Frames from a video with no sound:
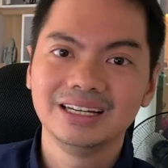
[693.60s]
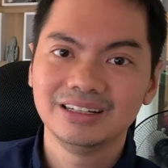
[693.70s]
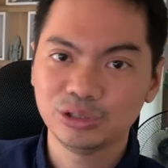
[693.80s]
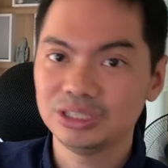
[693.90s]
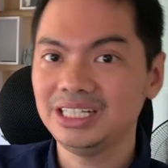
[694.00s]

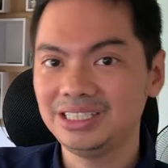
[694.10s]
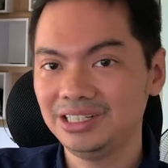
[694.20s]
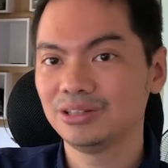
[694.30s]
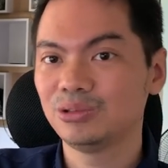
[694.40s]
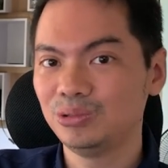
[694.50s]
So it's
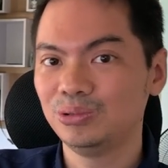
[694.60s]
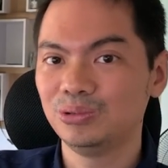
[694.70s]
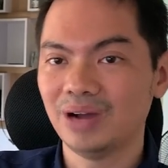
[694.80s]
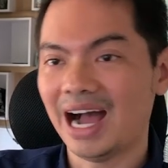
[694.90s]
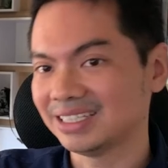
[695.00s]
easier to
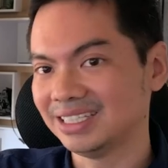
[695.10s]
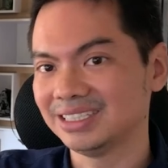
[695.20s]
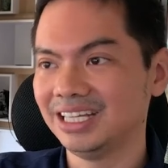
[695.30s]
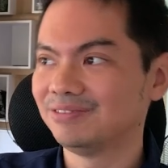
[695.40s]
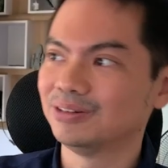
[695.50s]
access
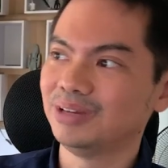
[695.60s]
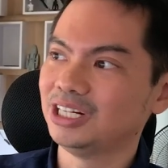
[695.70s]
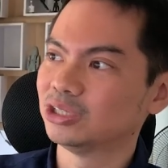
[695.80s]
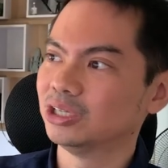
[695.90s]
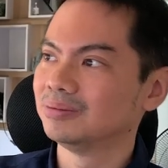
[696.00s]
the
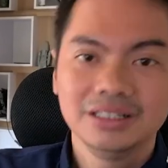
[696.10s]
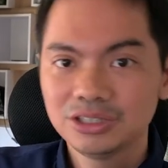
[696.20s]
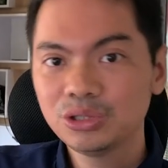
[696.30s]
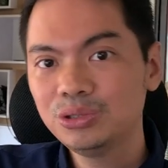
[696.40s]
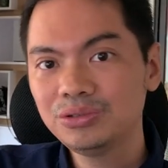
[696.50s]
information.
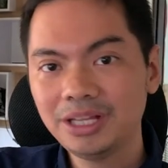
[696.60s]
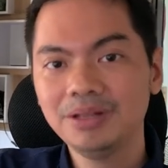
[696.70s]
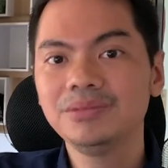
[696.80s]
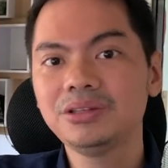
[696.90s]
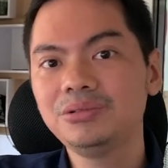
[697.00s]
So tip
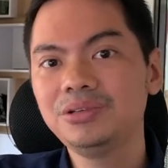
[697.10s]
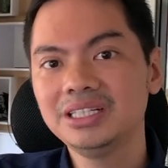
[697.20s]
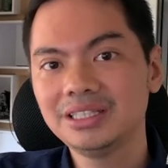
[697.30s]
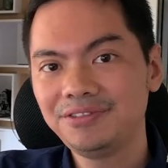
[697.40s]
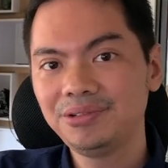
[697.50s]
number two
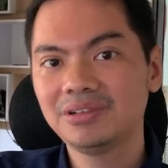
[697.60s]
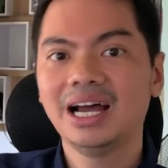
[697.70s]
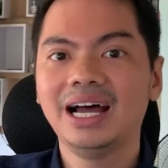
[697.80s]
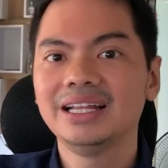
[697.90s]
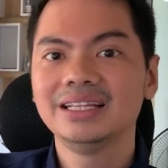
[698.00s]
is if you
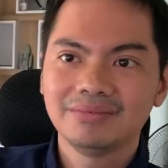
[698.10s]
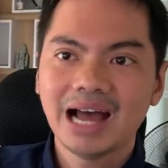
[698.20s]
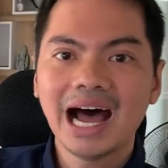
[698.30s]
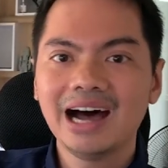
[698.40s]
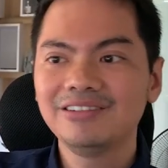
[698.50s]
can,
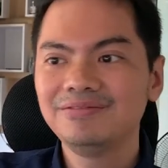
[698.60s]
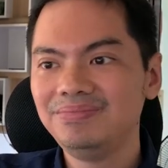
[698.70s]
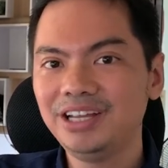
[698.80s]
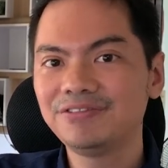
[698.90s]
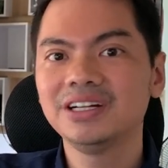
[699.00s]
have
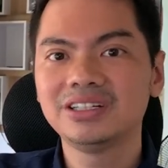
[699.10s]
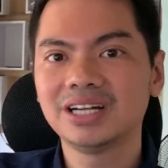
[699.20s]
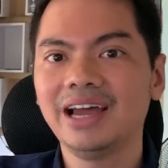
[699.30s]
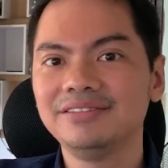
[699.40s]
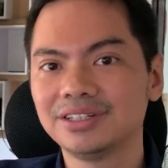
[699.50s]
different
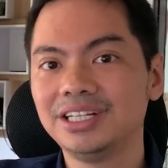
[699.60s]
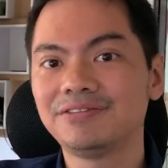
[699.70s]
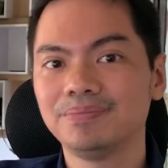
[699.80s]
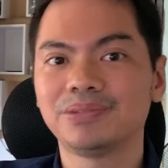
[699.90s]
drives for different